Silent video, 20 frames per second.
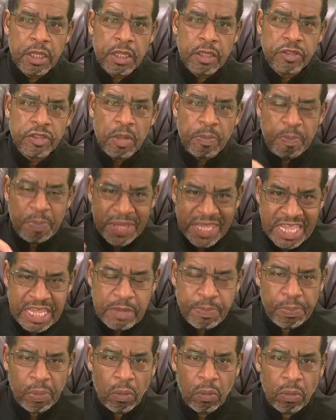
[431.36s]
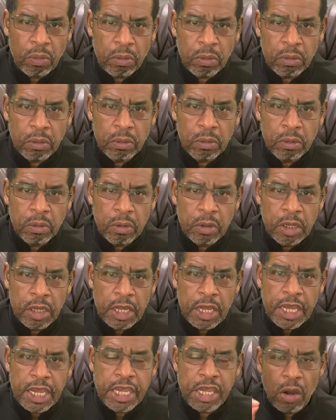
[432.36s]
the people,
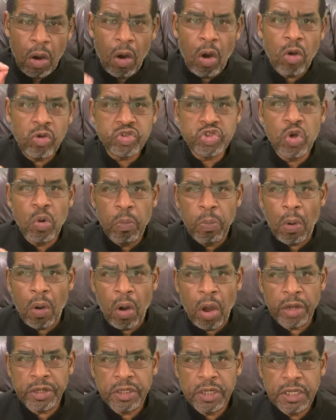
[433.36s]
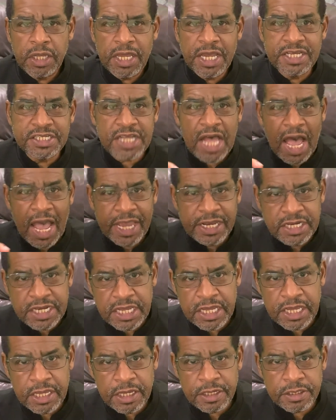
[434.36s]
he also brought his
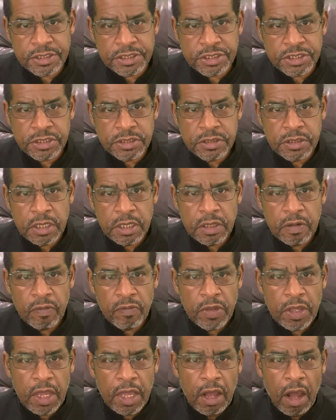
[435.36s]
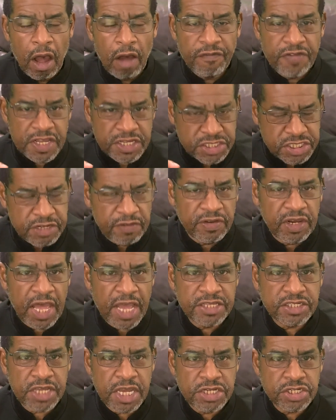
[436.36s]
ideas of his
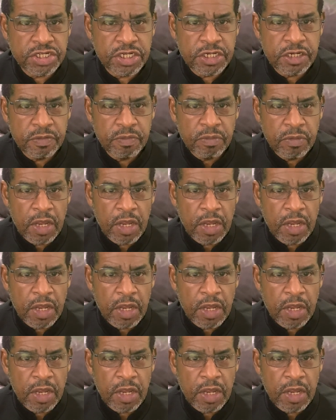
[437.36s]
civilization,